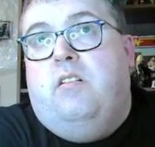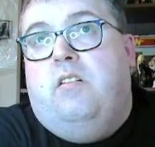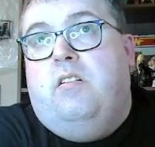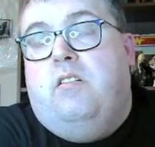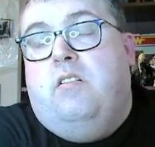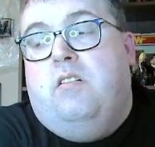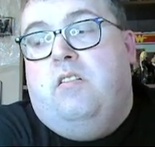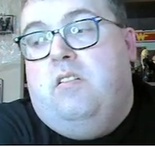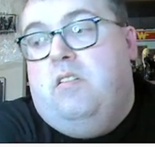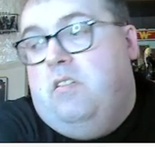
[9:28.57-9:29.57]

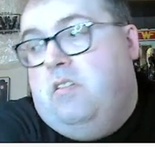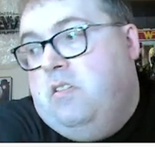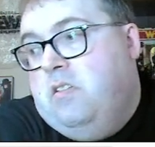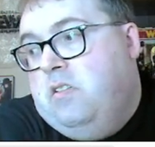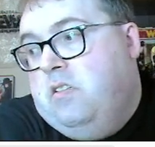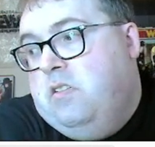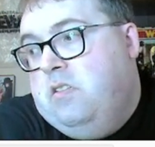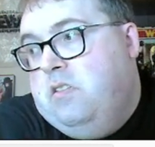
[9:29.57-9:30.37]
Nobody speaks.